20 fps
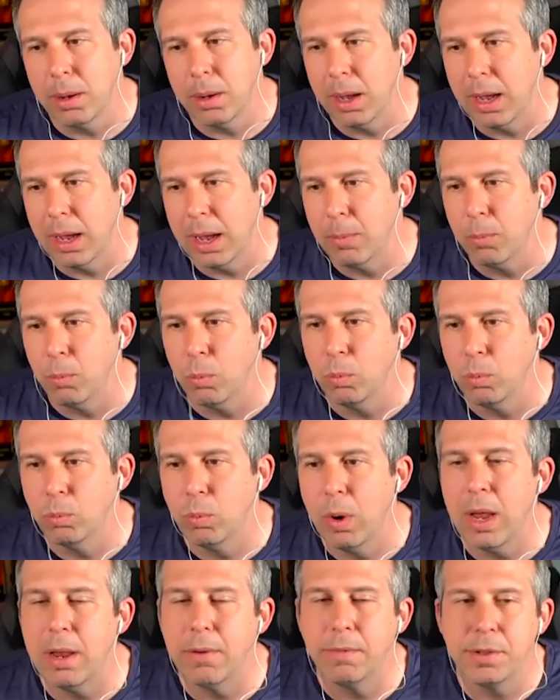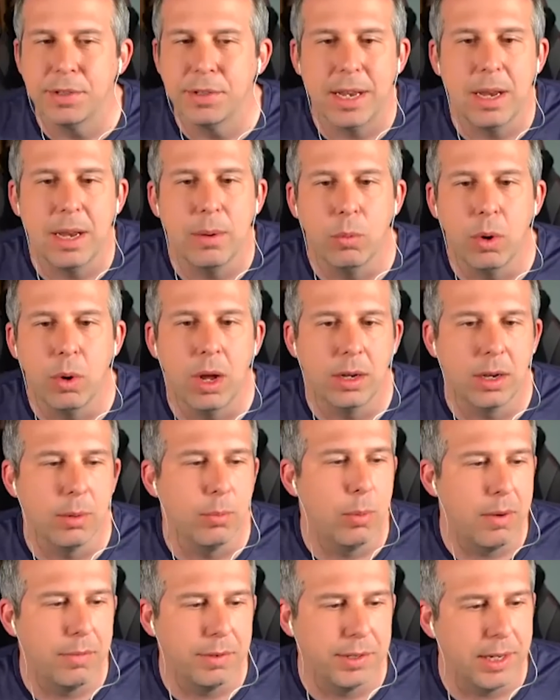and where have you seen it work and
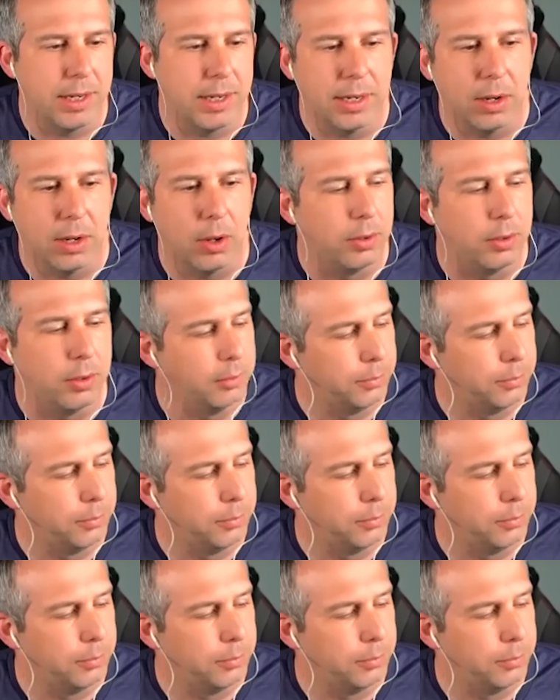where have you seen it not?